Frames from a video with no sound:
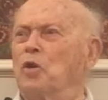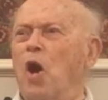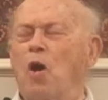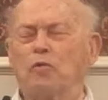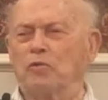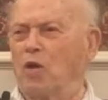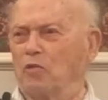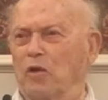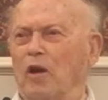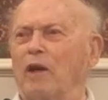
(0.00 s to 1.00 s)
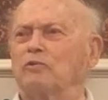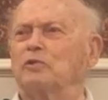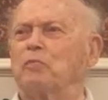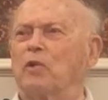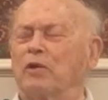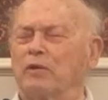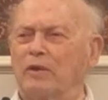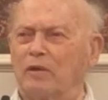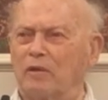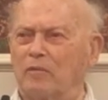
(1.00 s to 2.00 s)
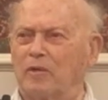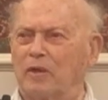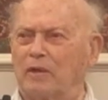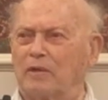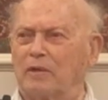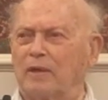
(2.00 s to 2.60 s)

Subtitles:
No. I was born in Omaha.